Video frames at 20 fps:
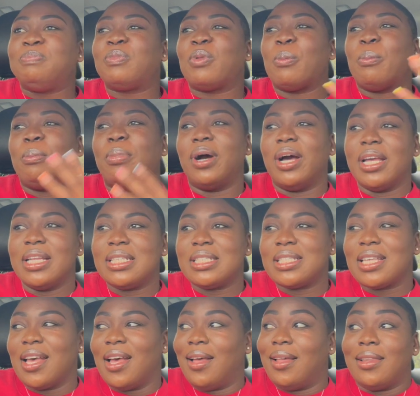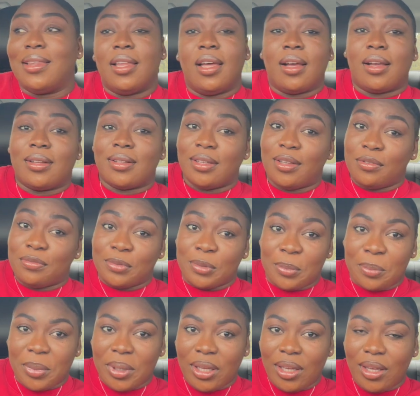But luckily for
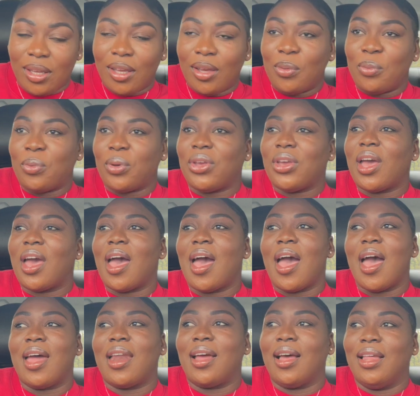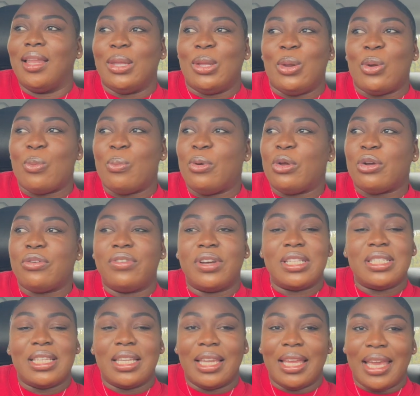me, we had a little bit of a
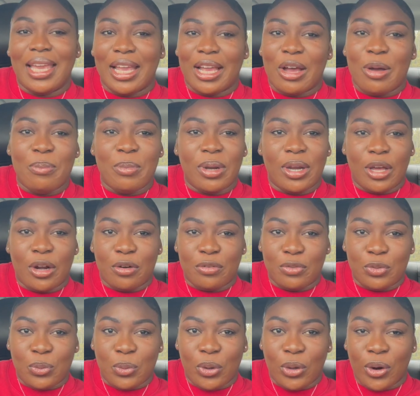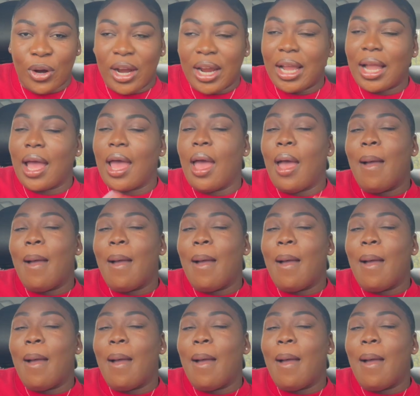delay coming out of New York,